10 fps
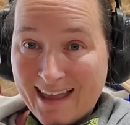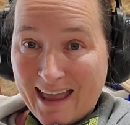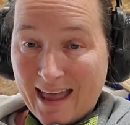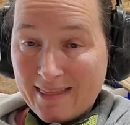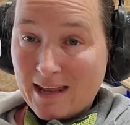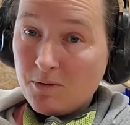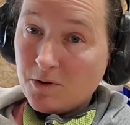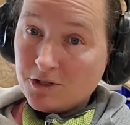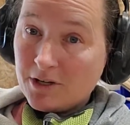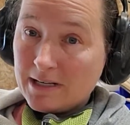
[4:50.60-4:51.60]
and that he
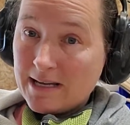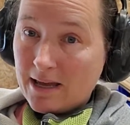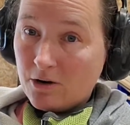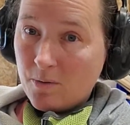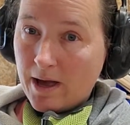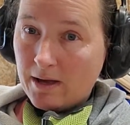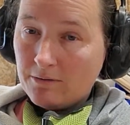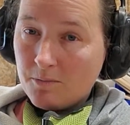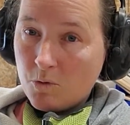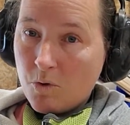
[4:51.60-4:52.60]
wasn't going to take it away
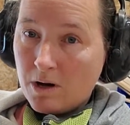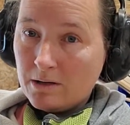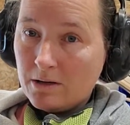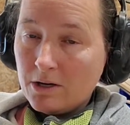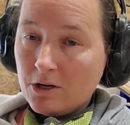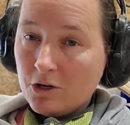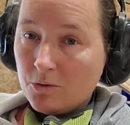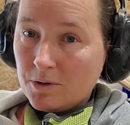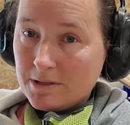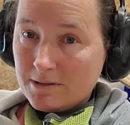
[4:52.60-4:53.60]
from the one who
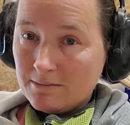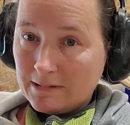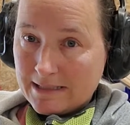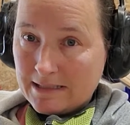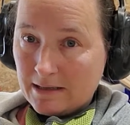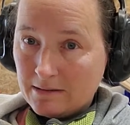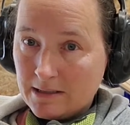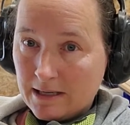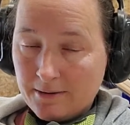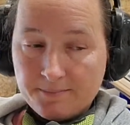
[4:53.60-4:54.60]
was listening
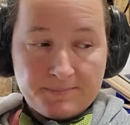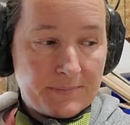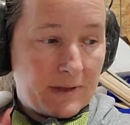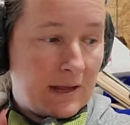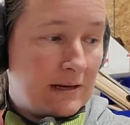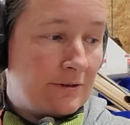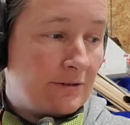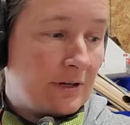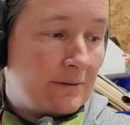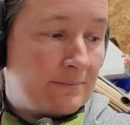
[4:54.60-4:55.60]
to him and his
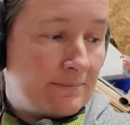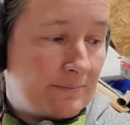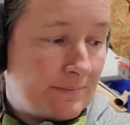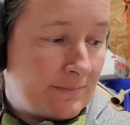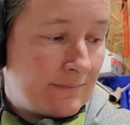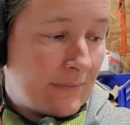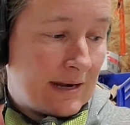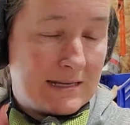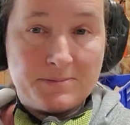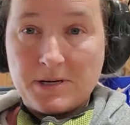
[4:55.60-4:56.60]

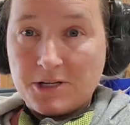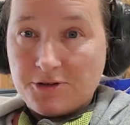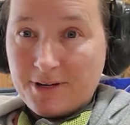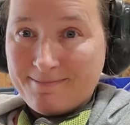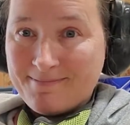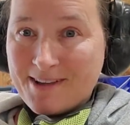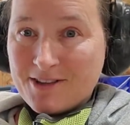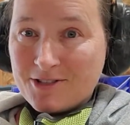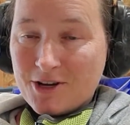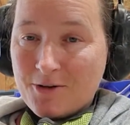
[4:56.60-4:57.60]
ministry.
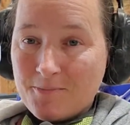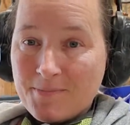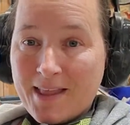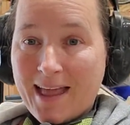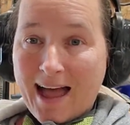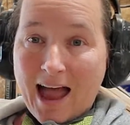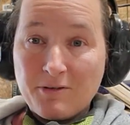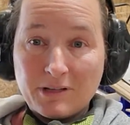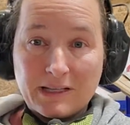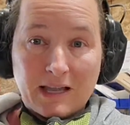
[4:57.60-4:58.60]
So I
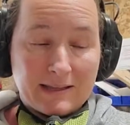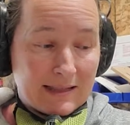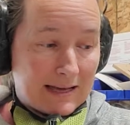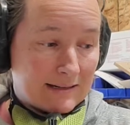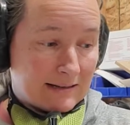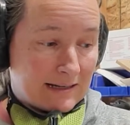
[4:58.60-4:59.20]
really like that